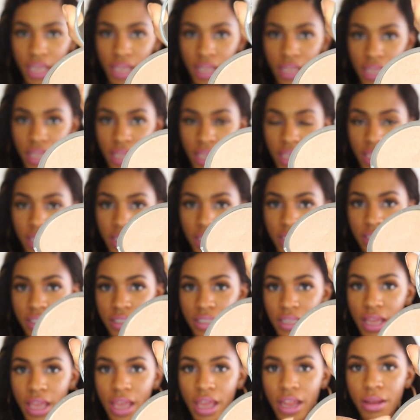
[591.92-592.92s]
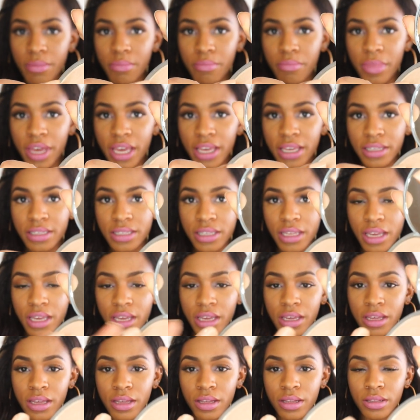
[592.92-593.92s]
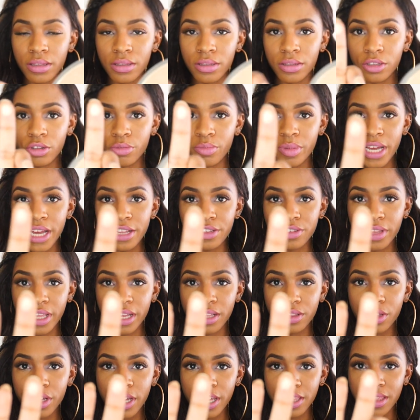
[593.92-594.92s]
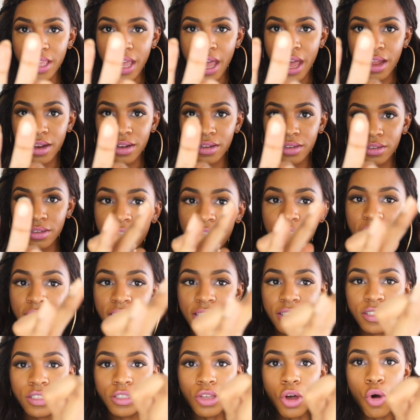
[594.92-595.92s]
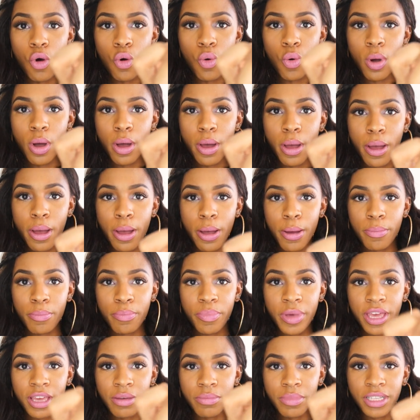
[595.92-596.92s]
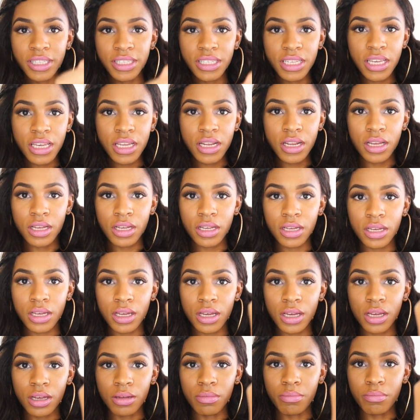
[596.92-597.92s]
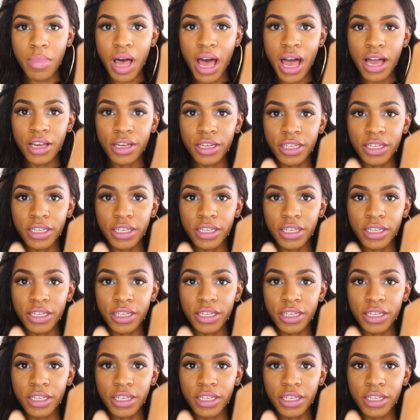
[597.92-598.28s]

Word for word: it is an amazing luminizer. Like, look at that. It is so pigmented. my